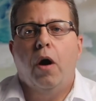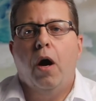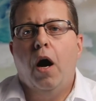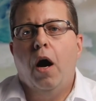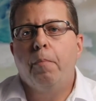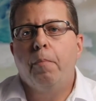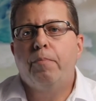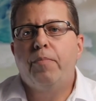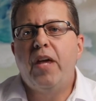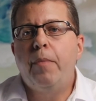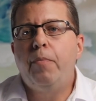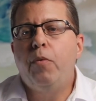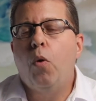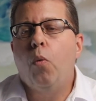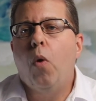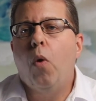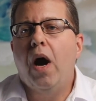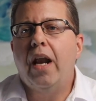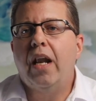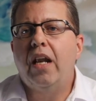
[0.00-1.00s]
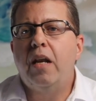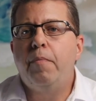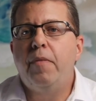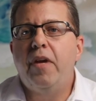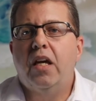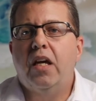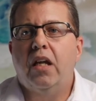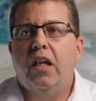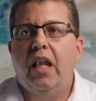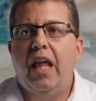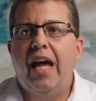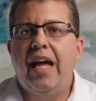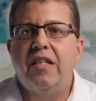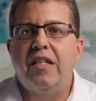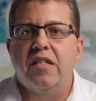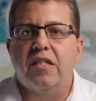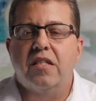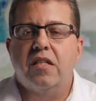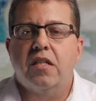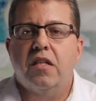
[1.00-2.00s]
people wanted to be
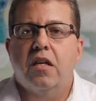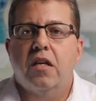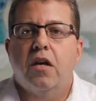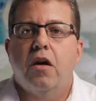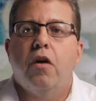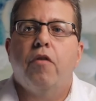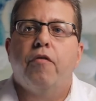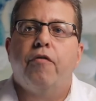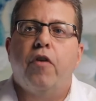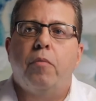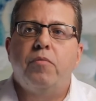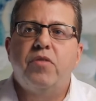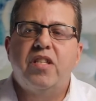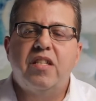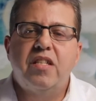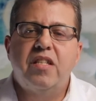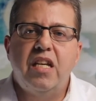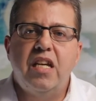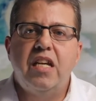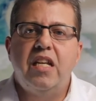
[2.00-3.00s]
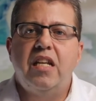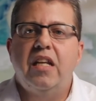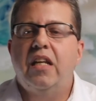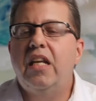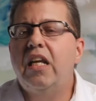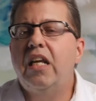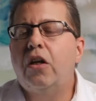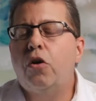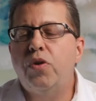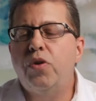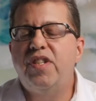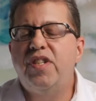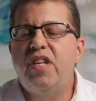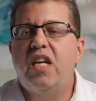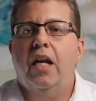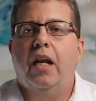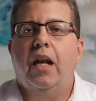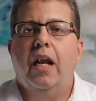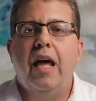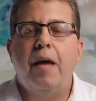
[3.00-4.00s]
cleansed from sin, iniquity,
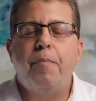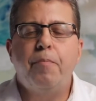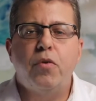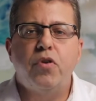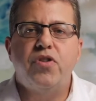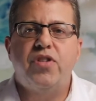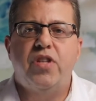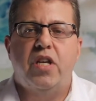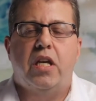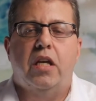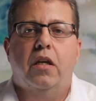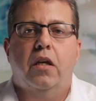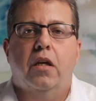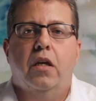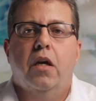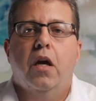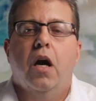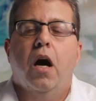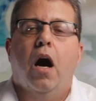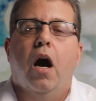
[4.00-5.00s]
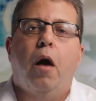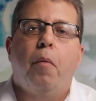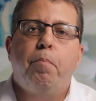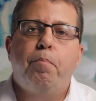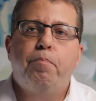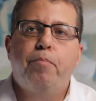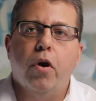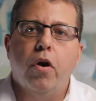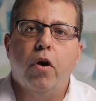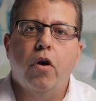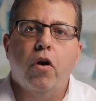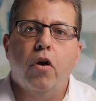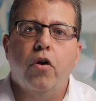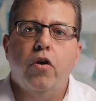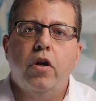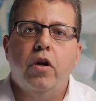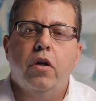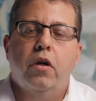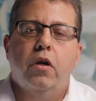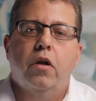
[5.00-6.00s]
and leprosy, a
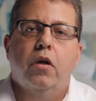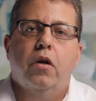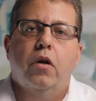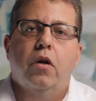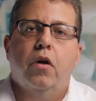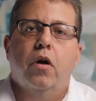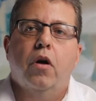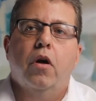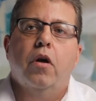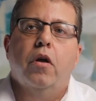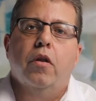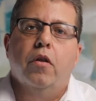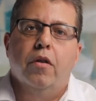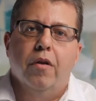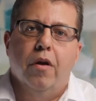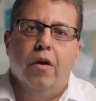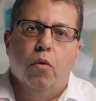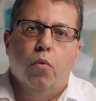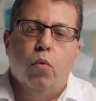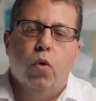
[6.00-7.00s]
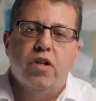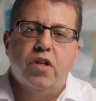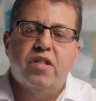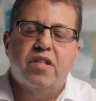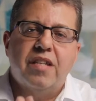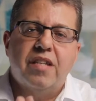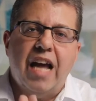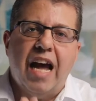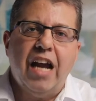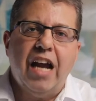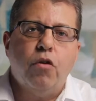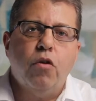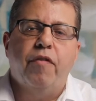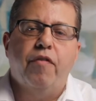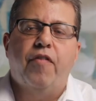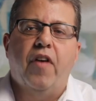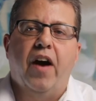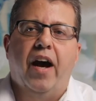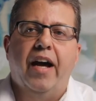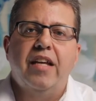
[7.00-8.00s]
bird was
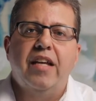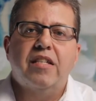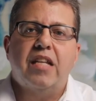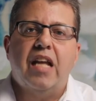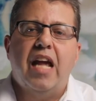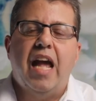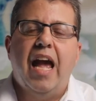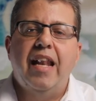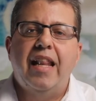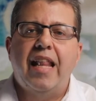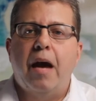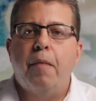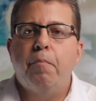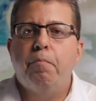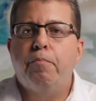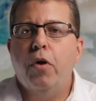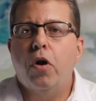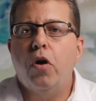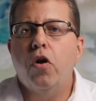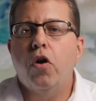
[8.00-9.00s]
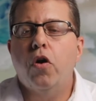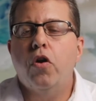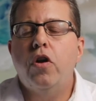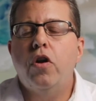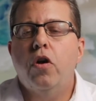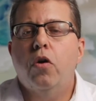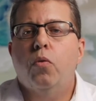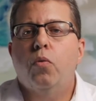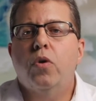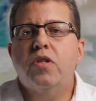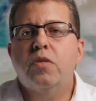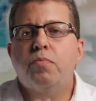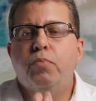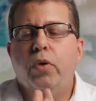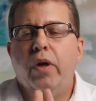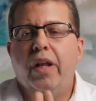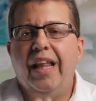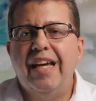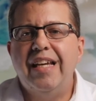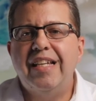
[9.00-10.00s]
sacrificed, and that bird was
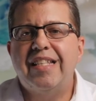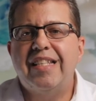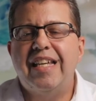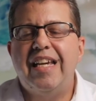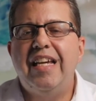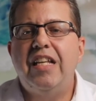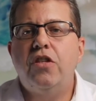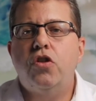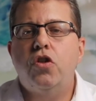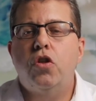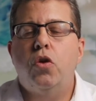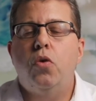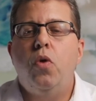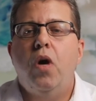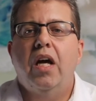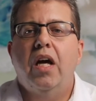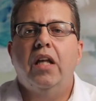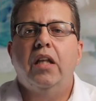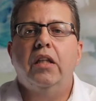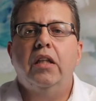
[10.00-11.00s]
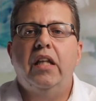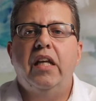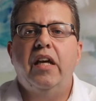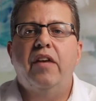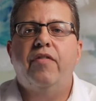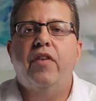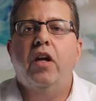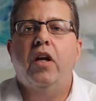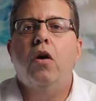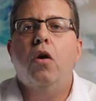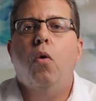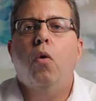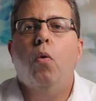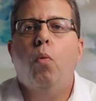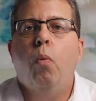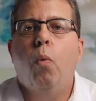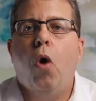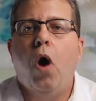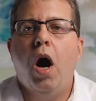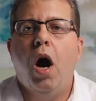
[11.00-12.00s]
placed into living
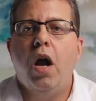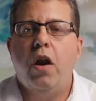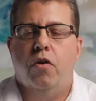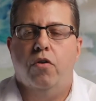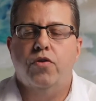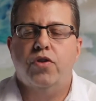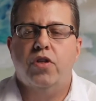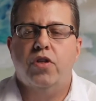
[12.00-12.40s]
waters.